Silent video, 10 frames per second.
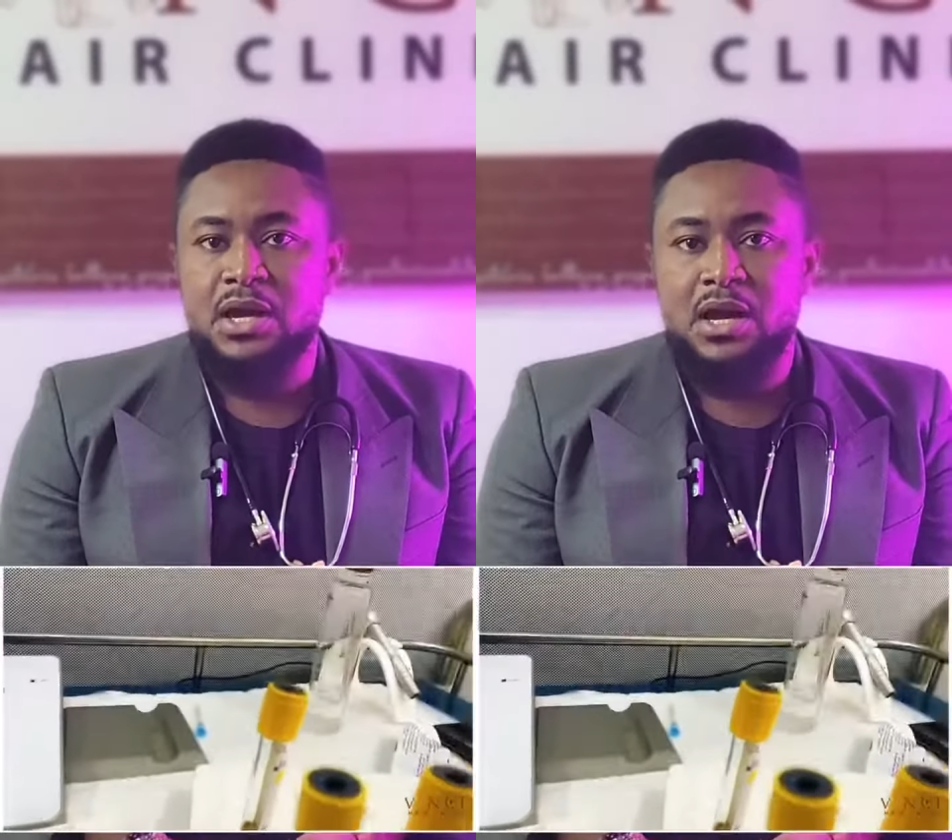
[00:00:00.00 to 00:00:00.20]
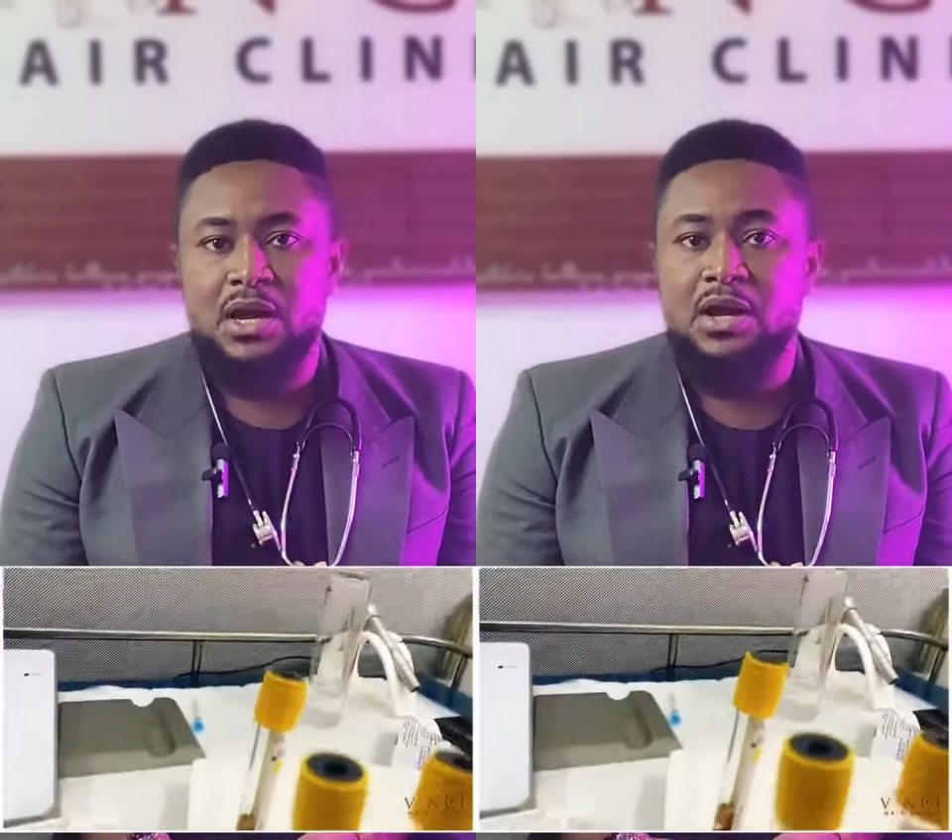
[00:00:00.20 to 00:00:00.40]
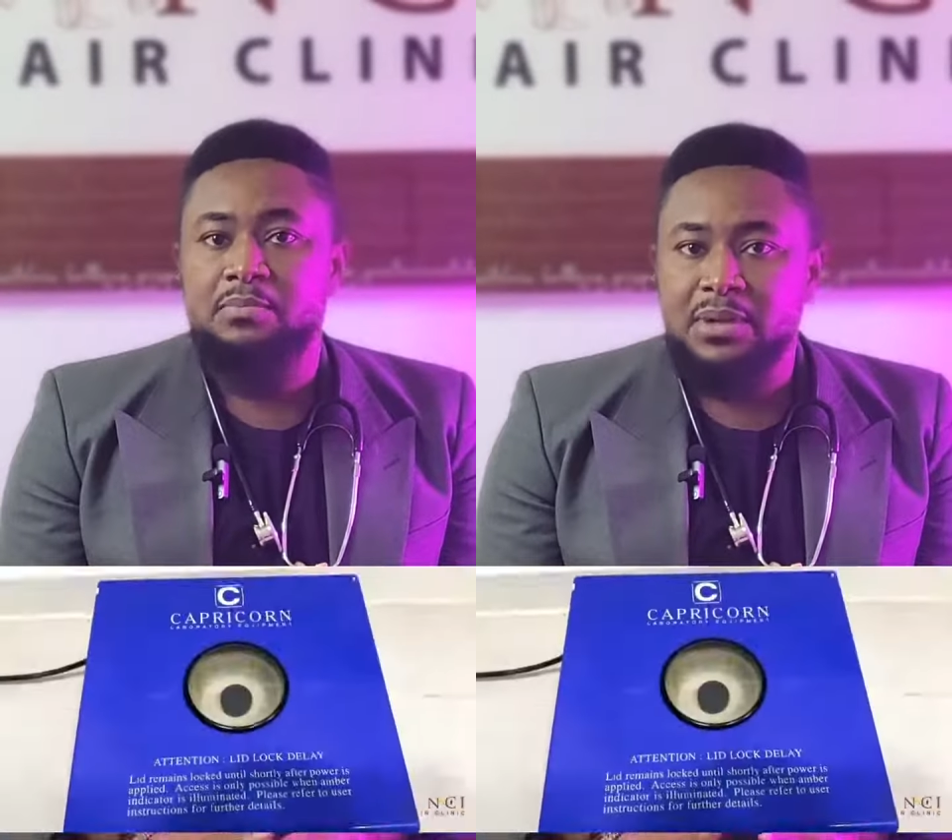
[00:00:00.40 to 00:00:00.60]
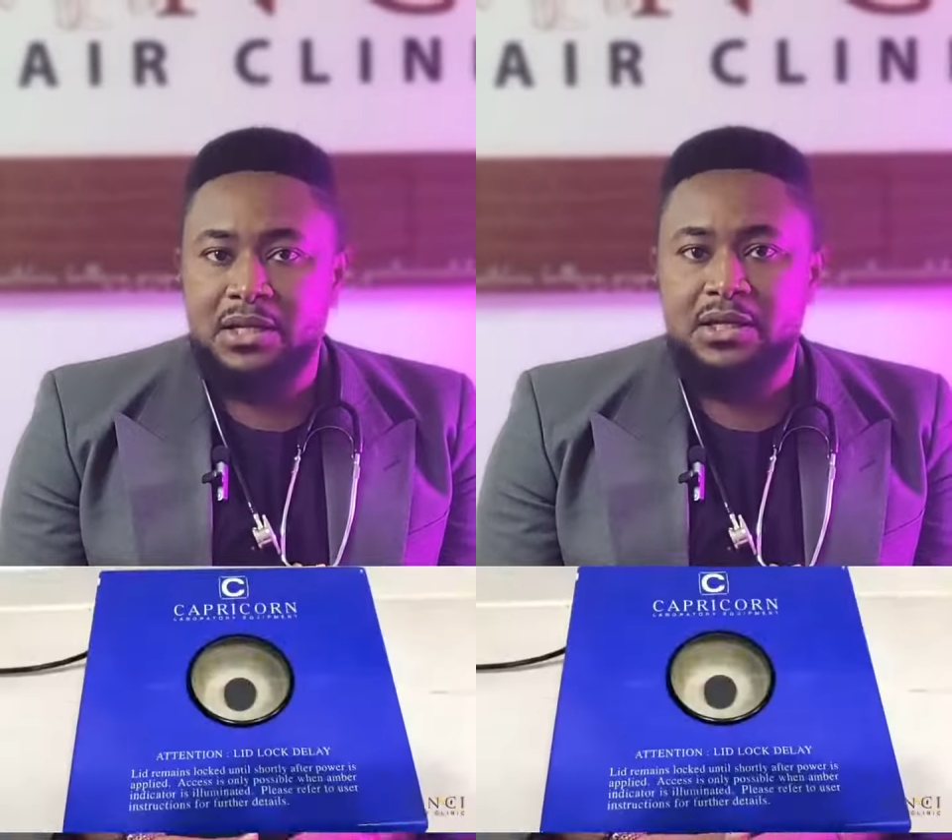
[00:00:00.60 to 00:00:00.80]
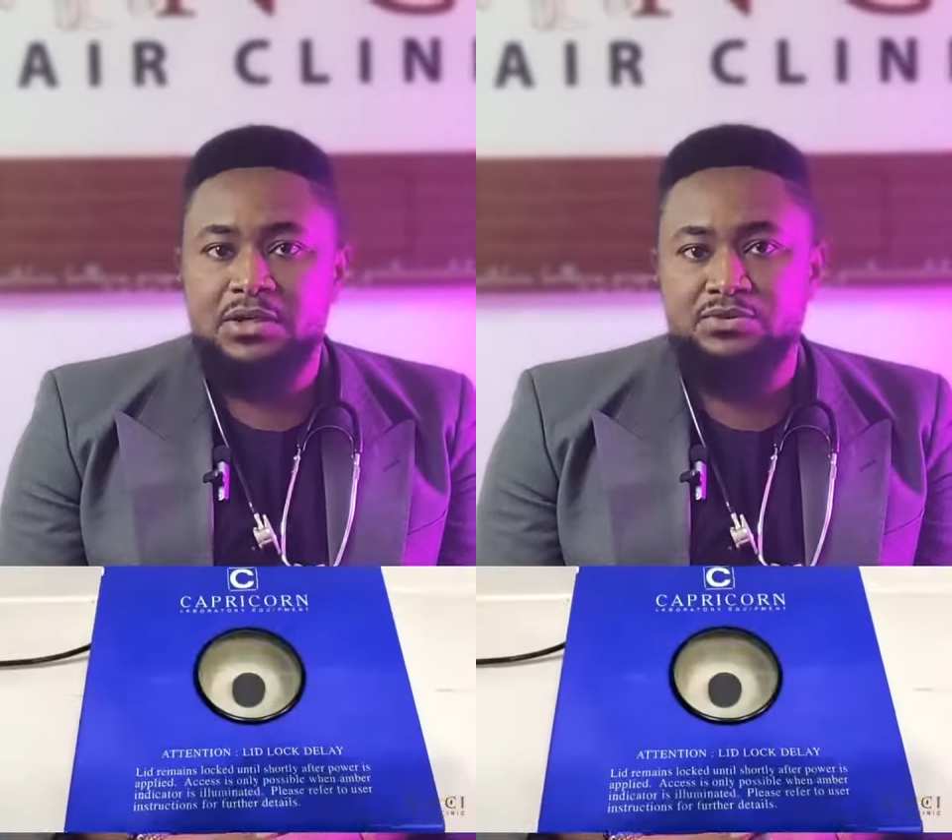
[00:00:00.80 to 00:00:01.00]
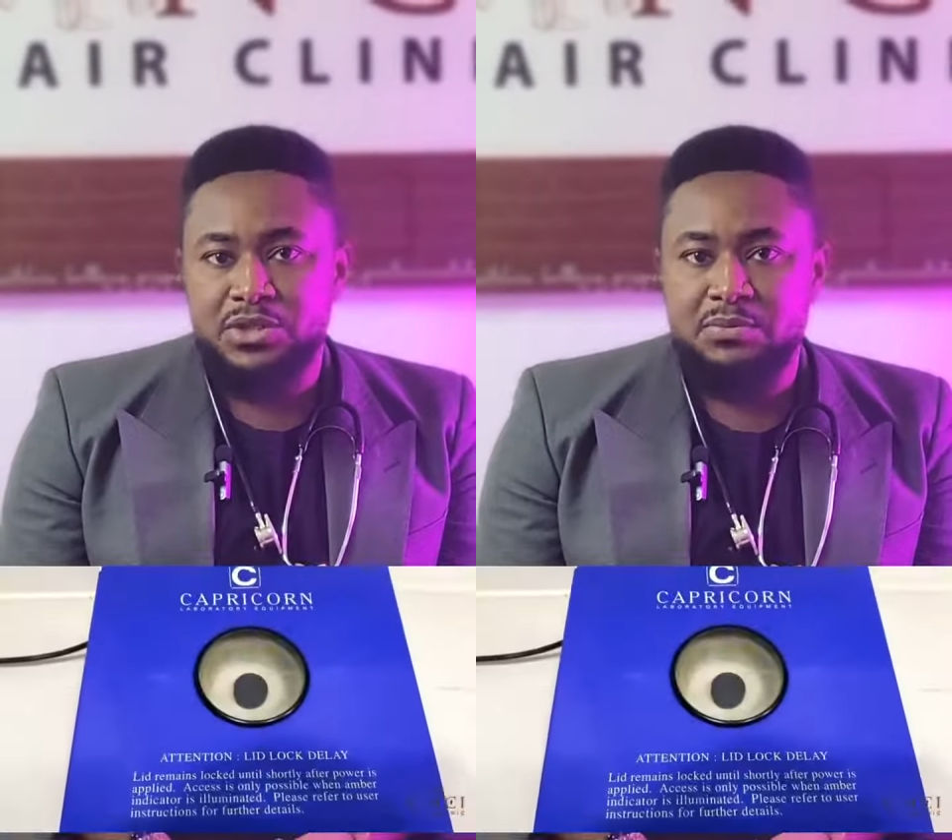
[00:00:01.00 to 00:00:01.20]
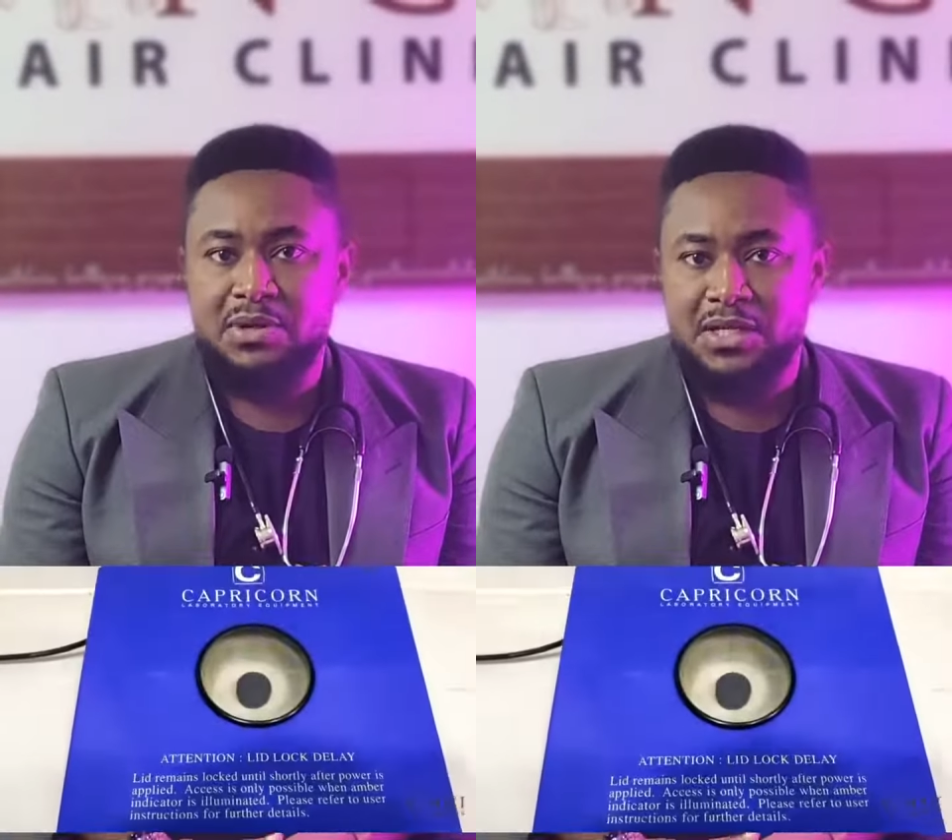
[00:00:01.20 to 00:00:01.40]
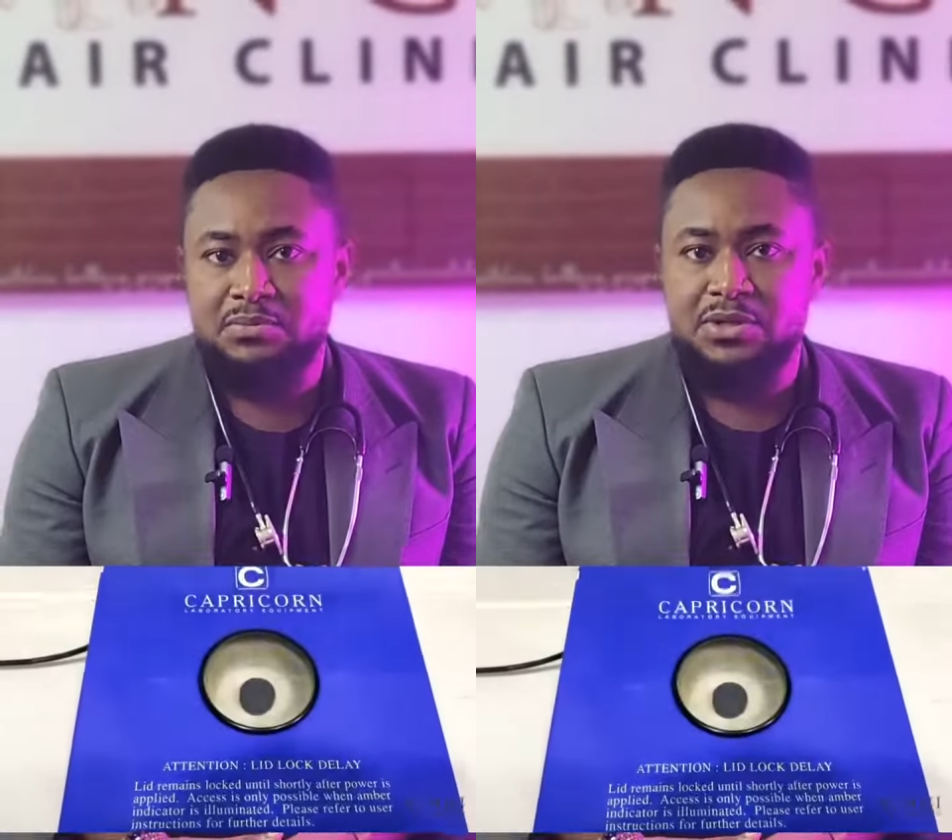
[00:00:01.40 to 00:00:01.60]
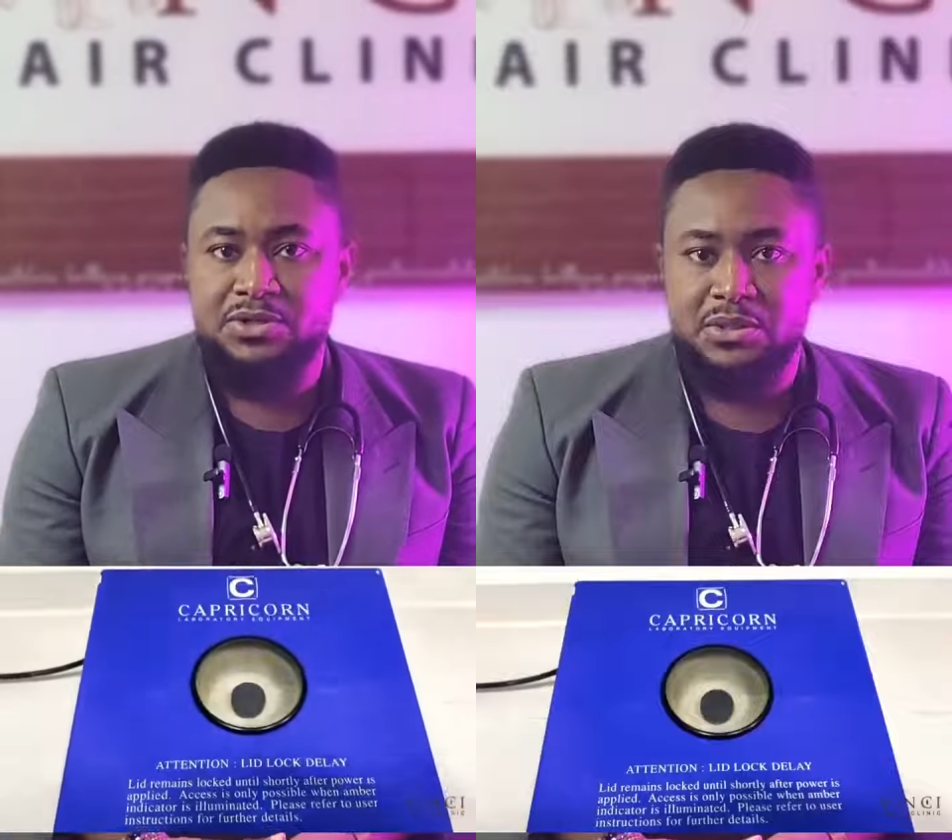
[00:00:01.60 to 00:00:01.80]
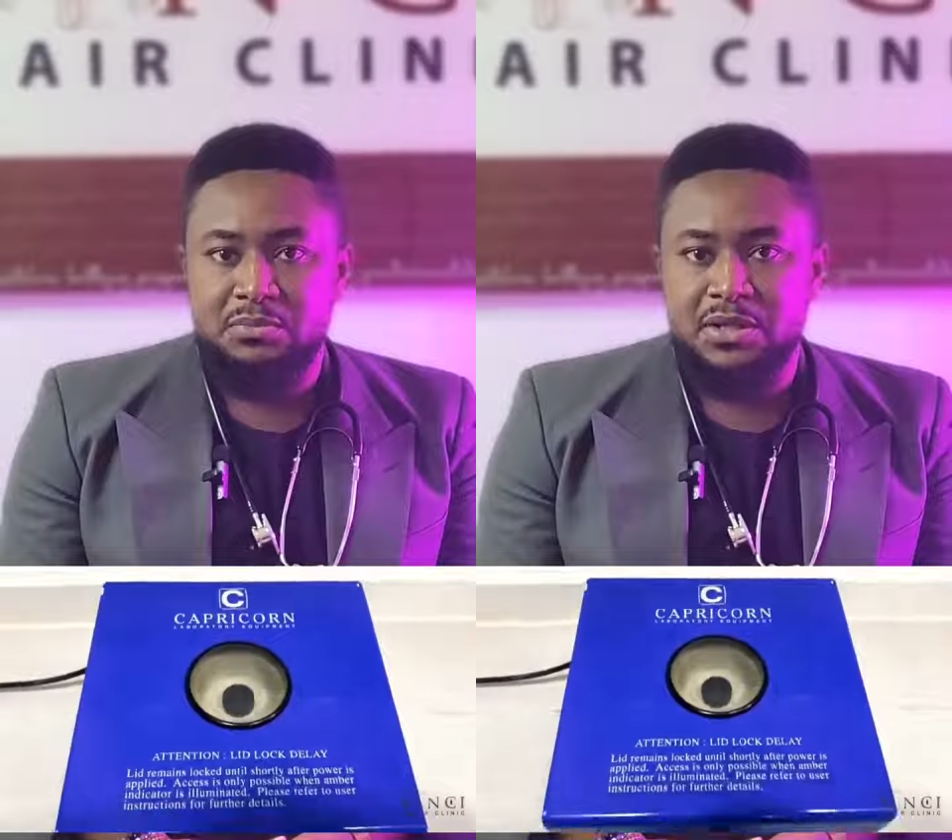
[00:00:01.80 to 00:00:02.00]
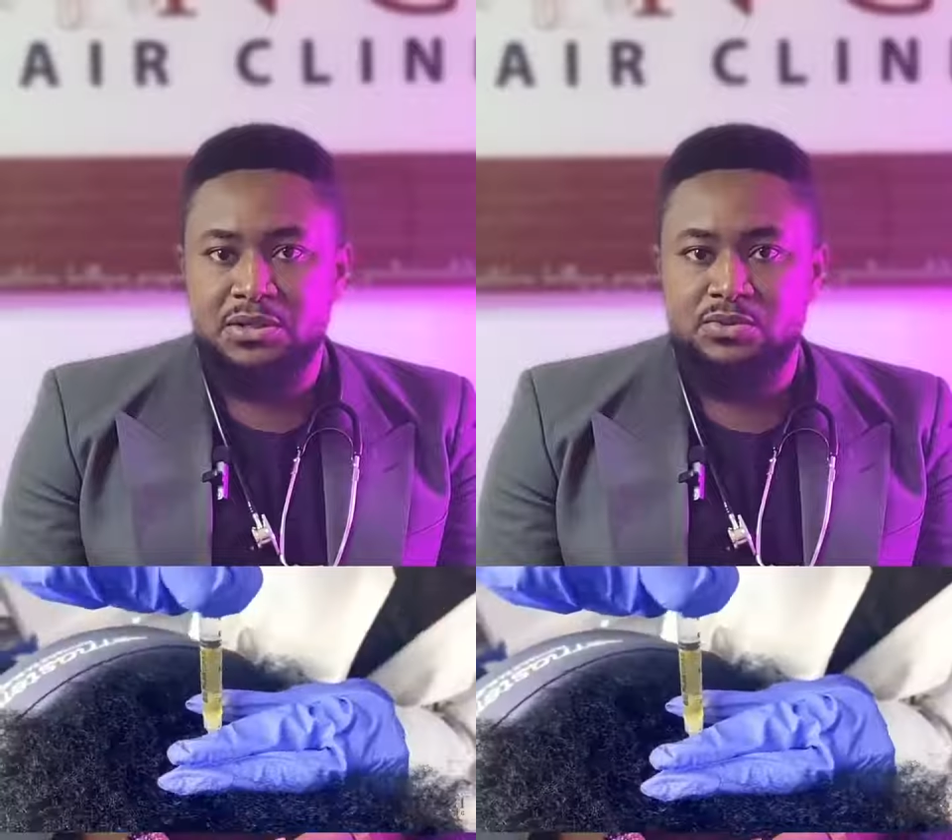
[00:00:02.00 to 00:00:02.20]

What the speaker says: are platelet-rich plasma treatments,